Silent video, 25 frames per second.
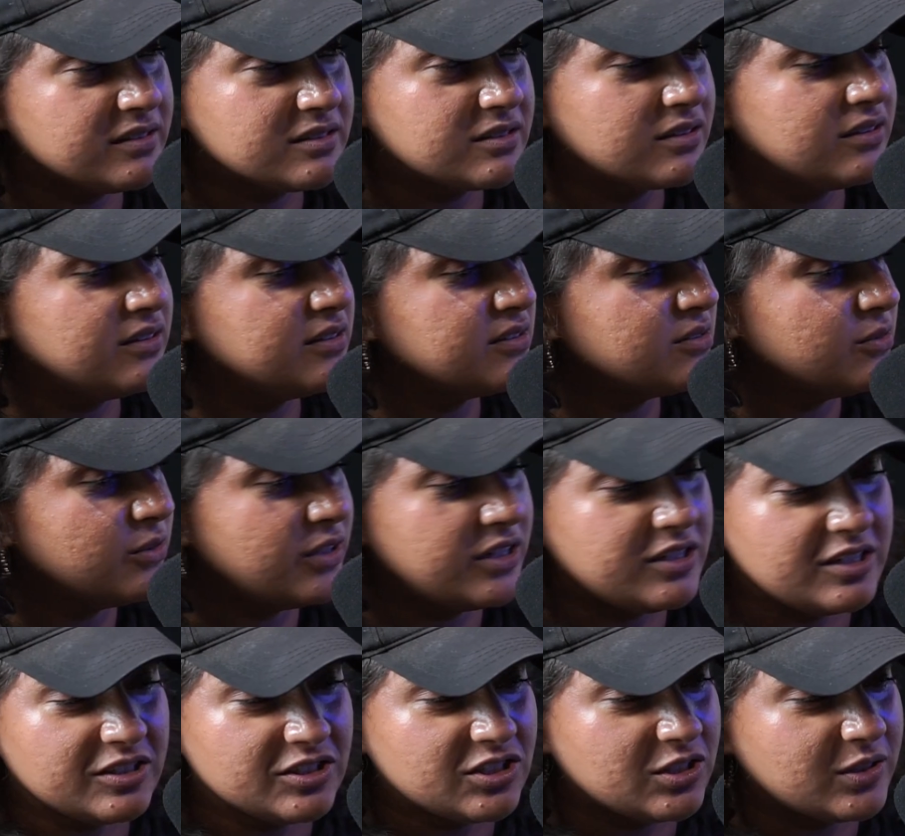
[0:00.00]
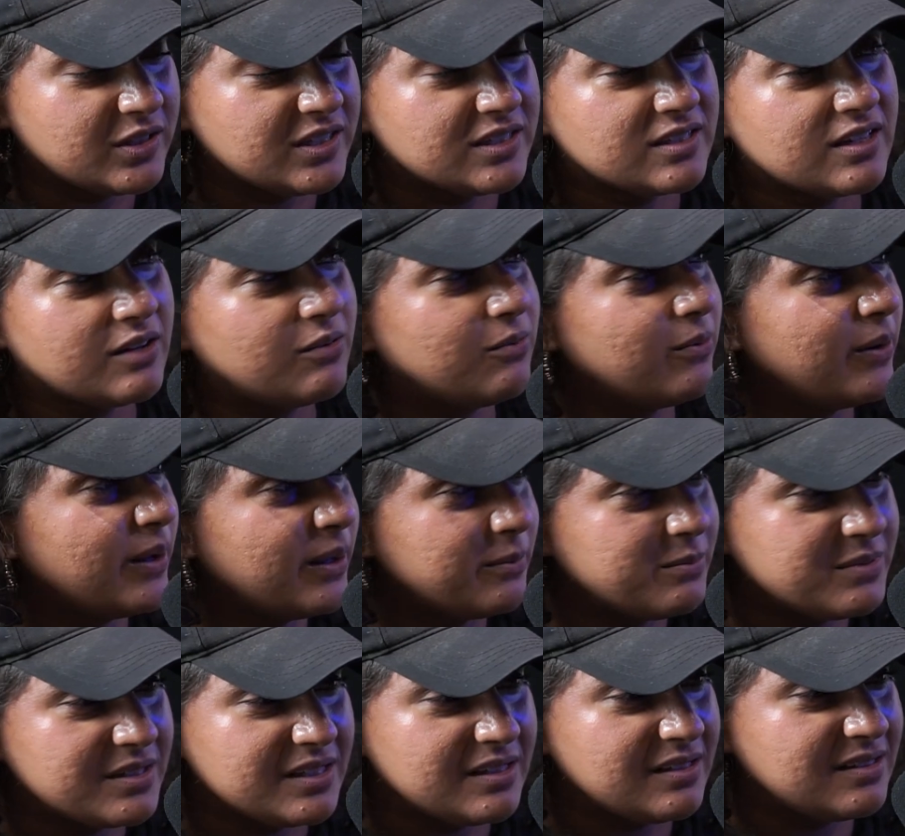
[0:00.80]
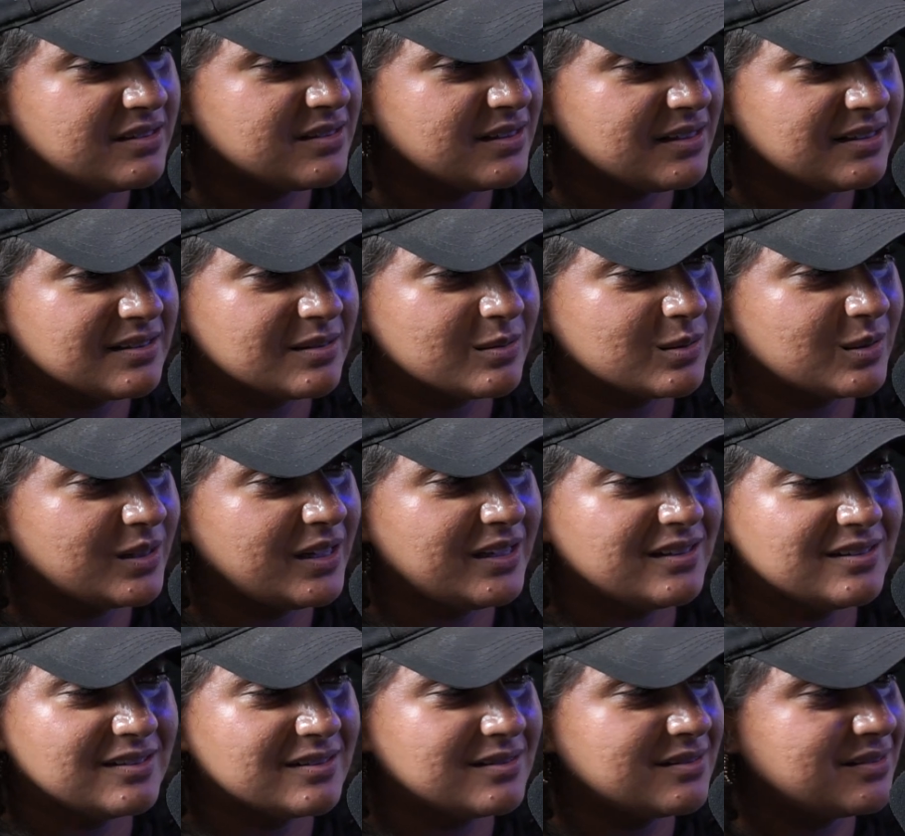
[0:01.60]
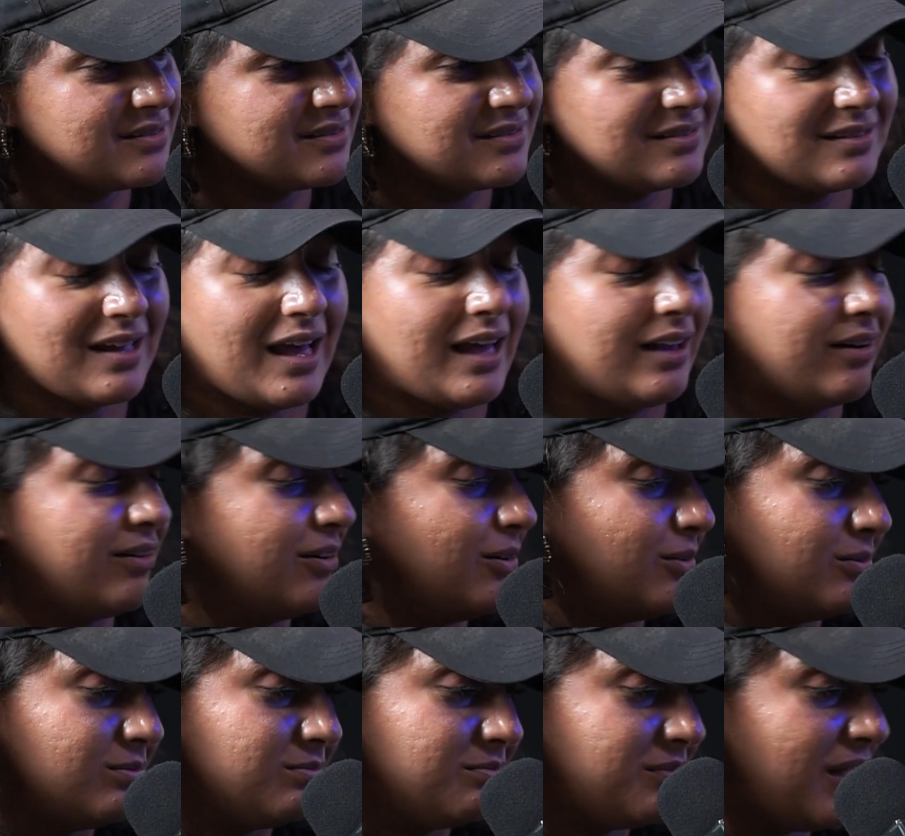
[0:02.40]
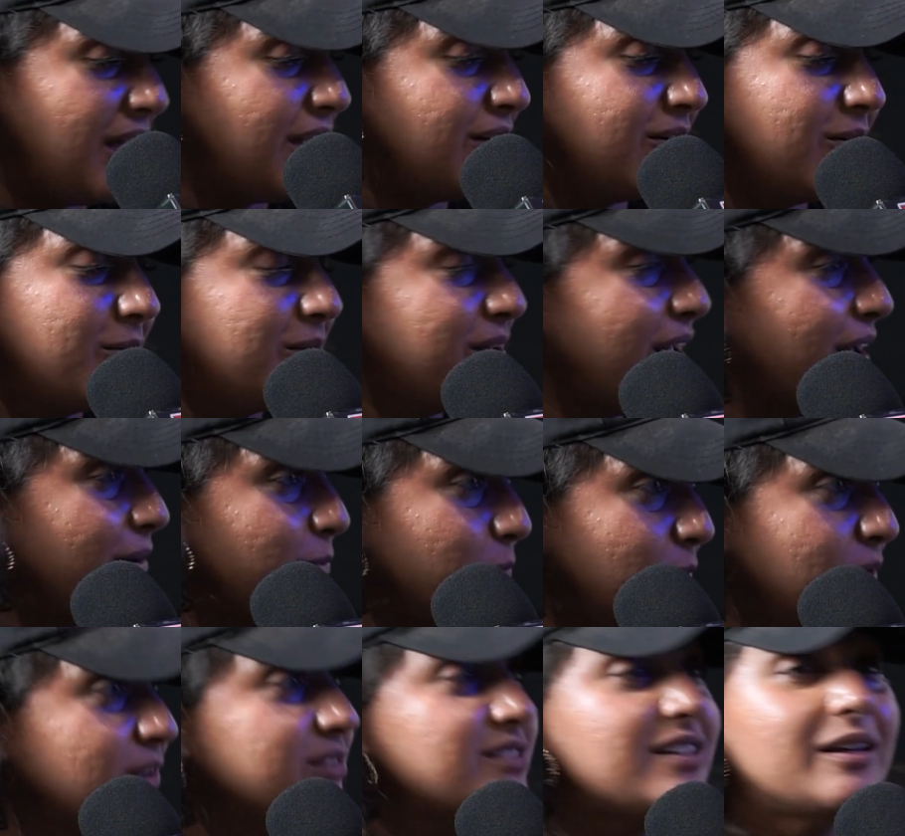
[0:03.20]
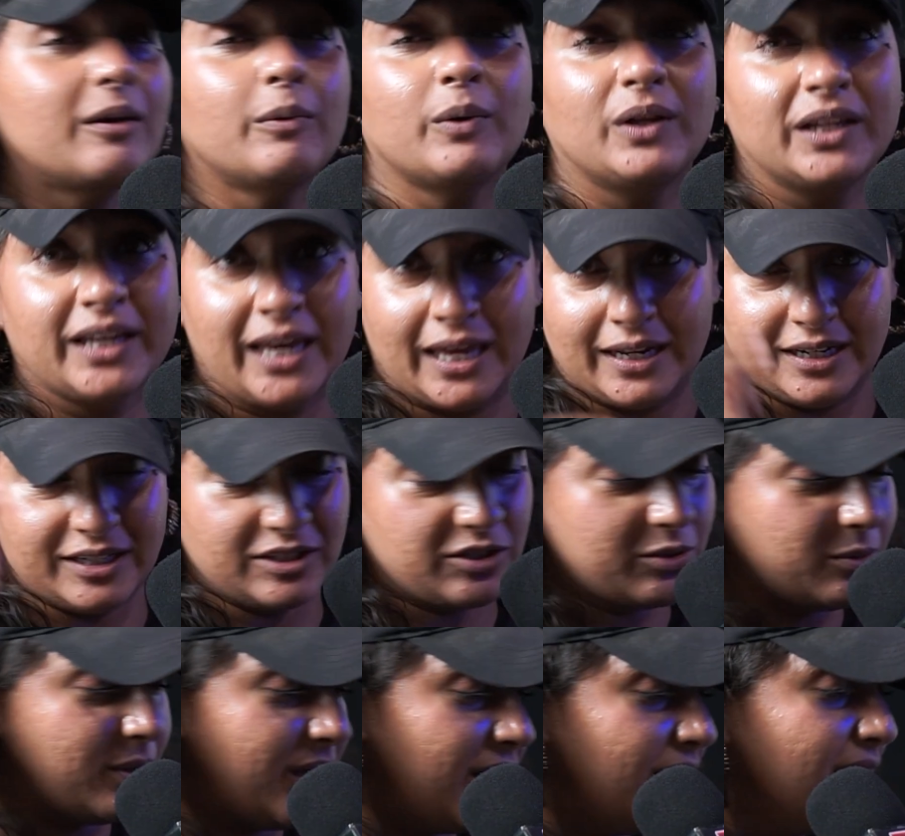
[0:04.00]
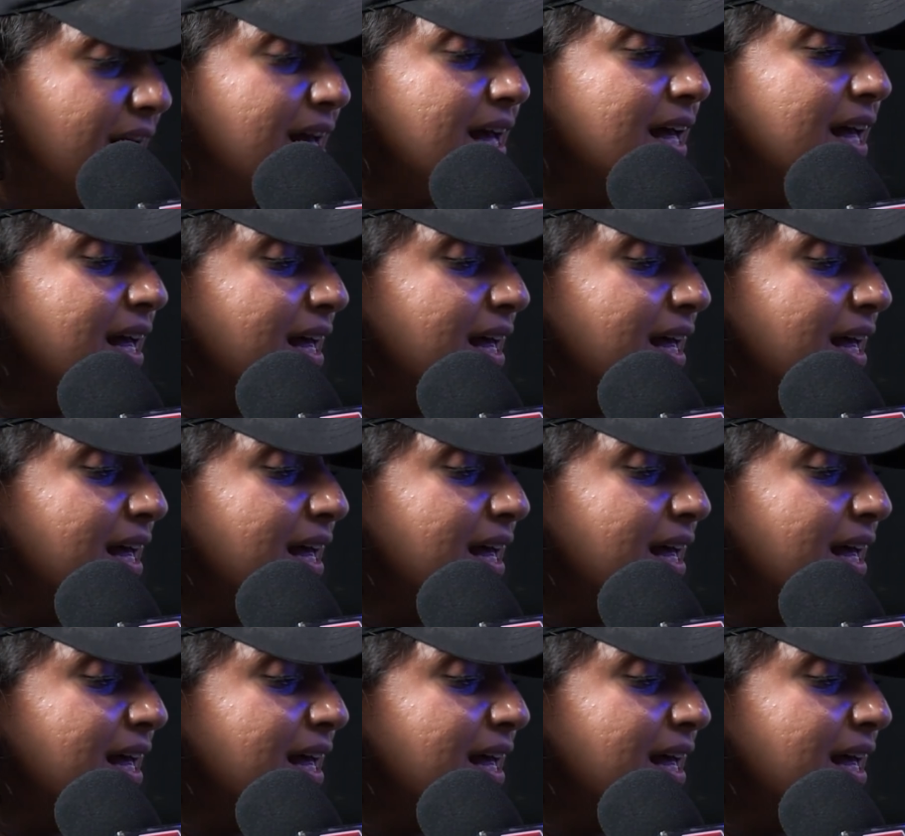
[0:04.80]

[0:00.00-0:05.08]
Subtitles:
This girl has no idea who she is. And Ramses is I don't know yet. We'll get into it.